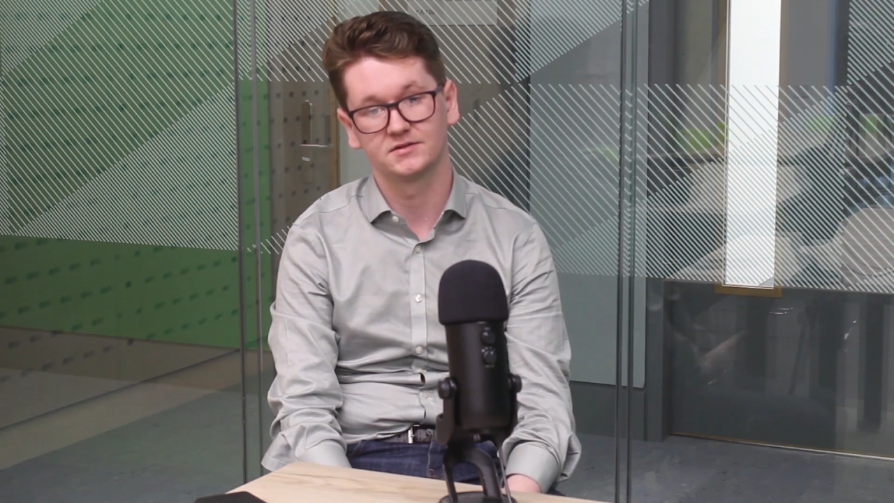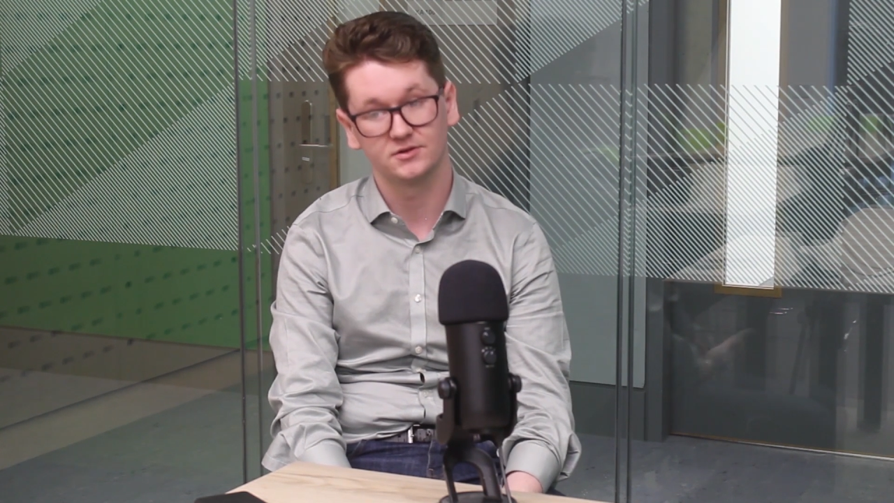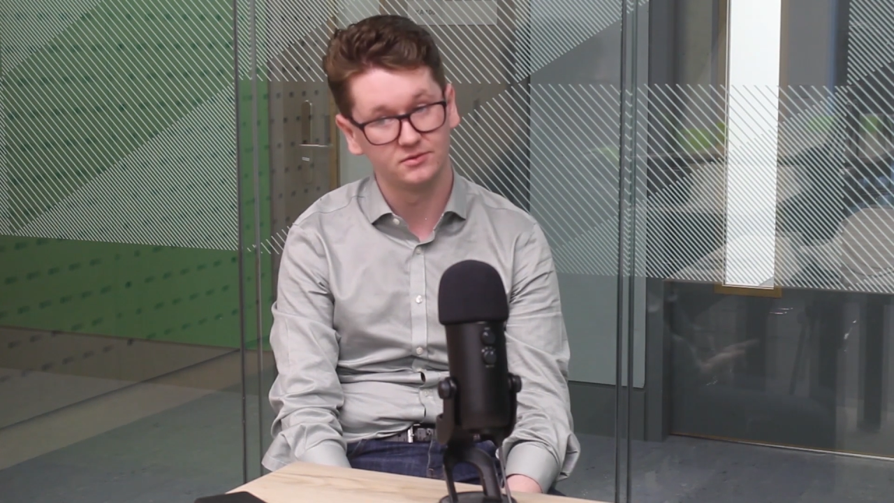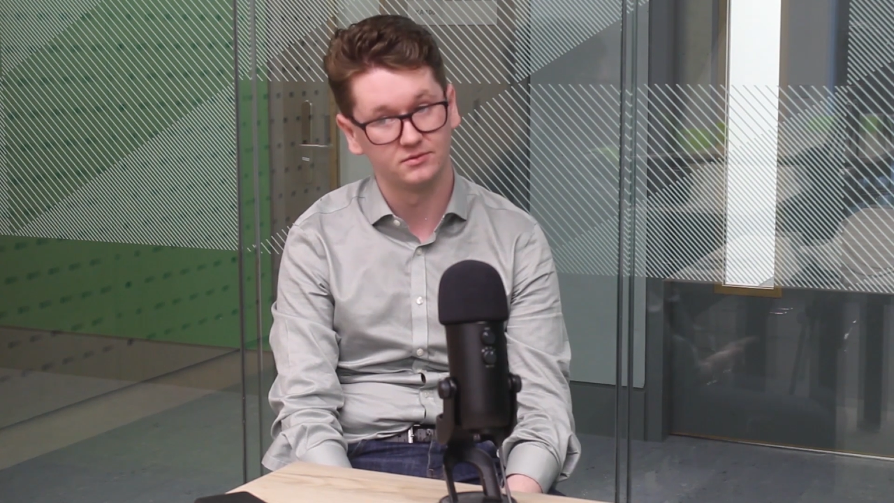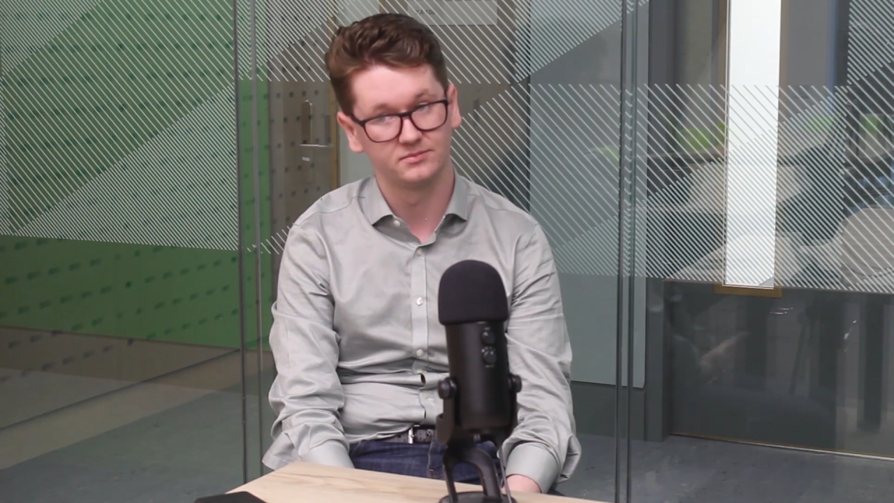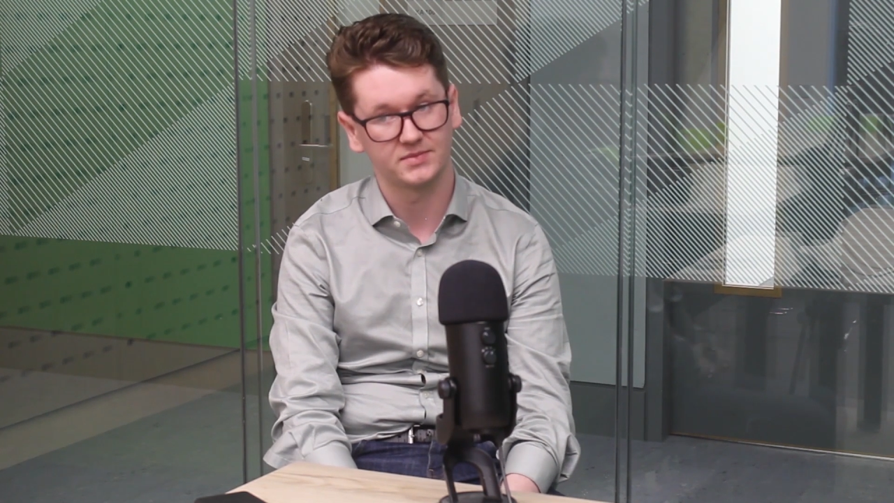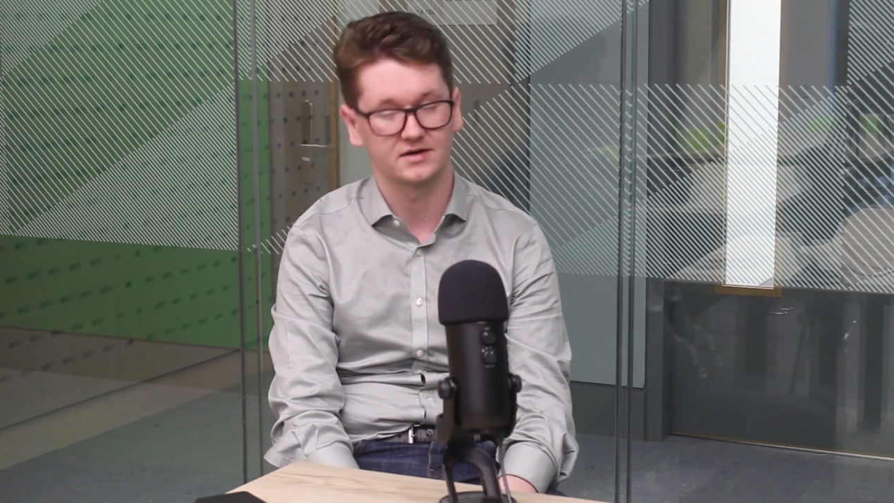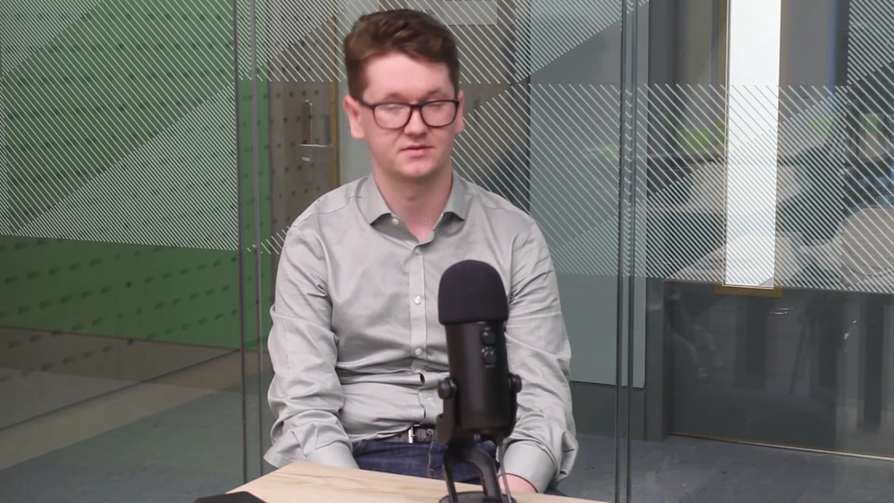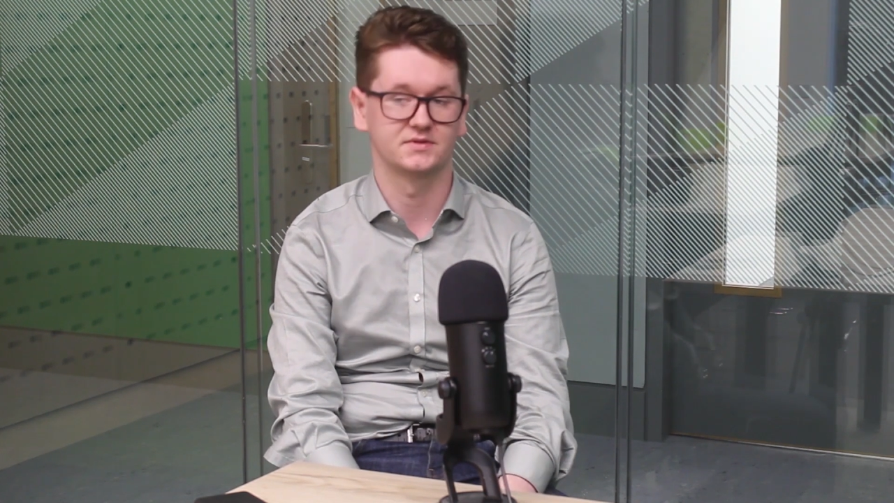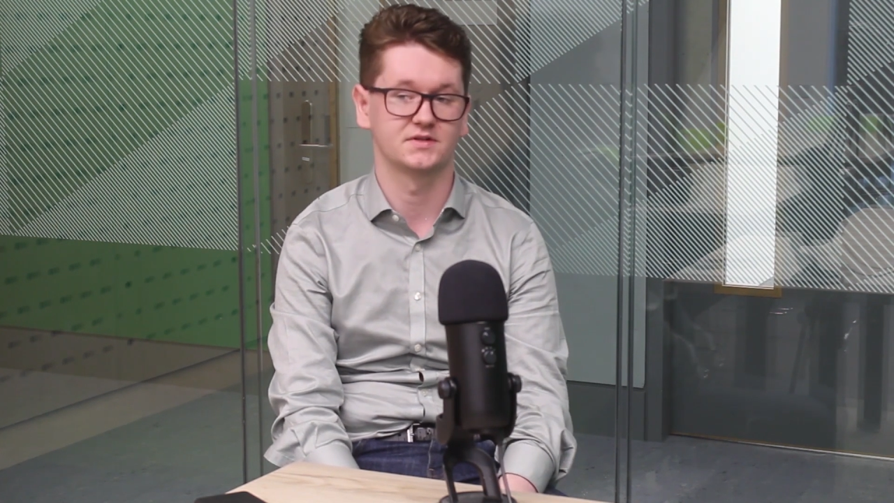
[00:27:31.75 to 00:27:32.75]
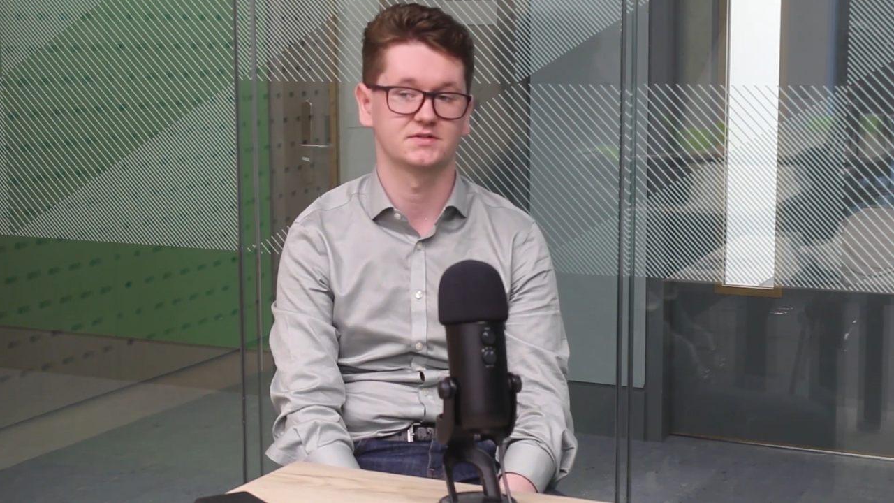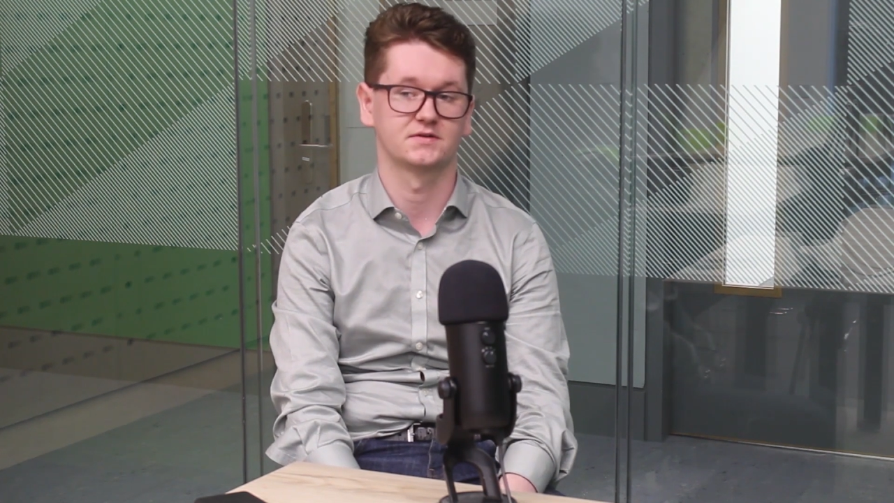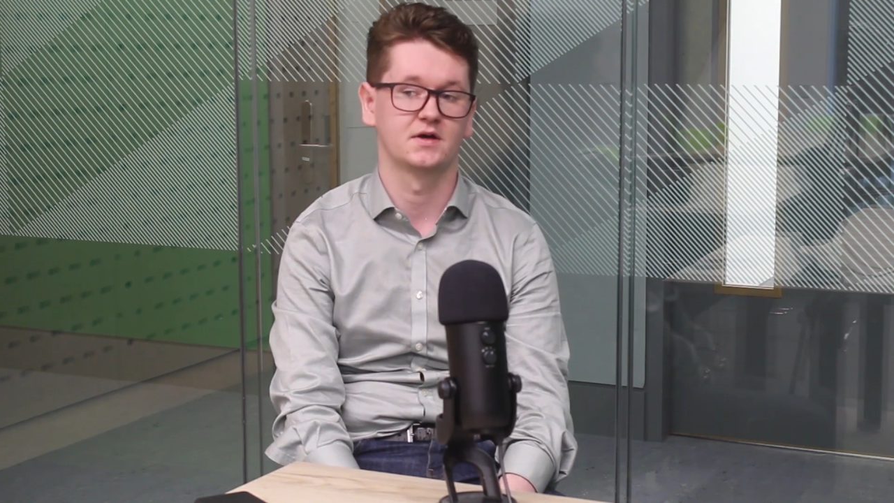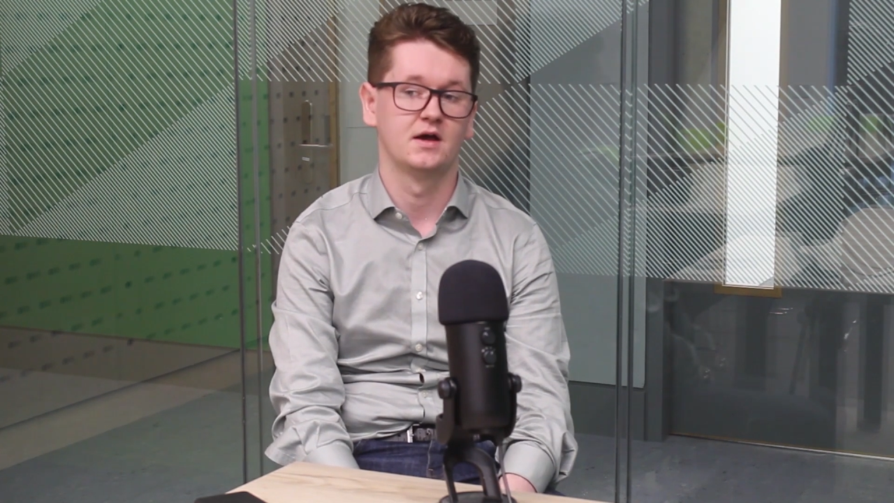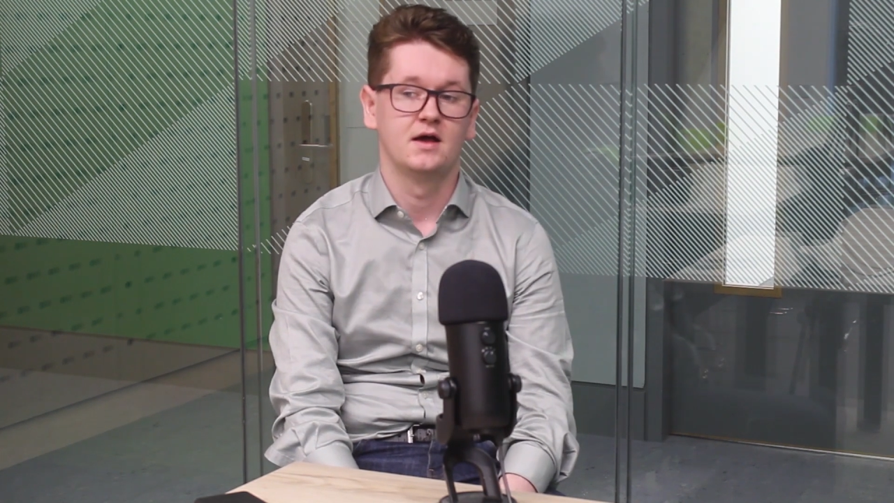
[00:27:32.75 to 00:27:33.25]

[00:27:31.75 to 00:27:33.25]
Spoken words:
to party positions.